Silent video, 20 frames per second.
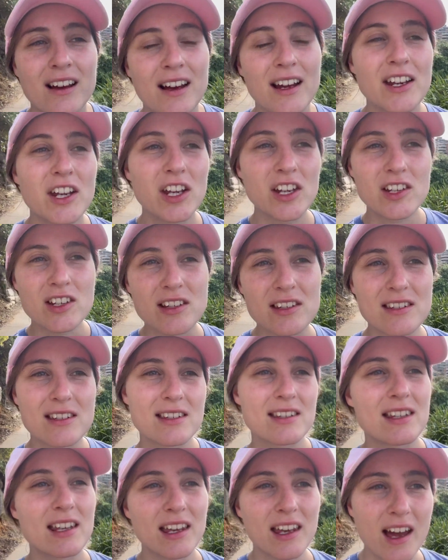You can just
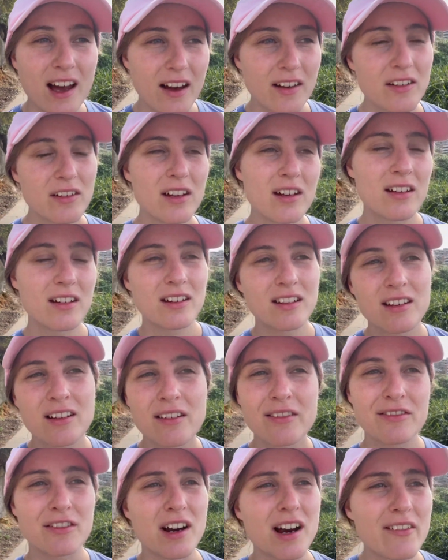see out
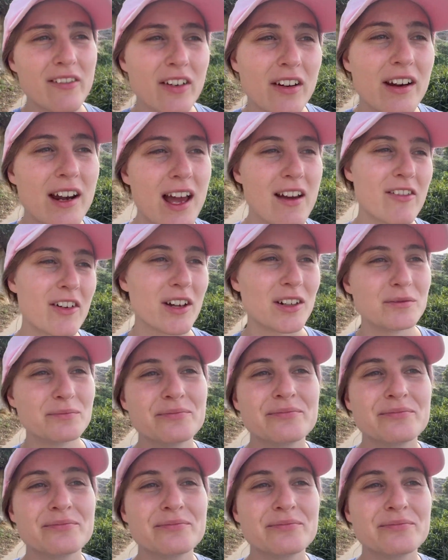forever and ever.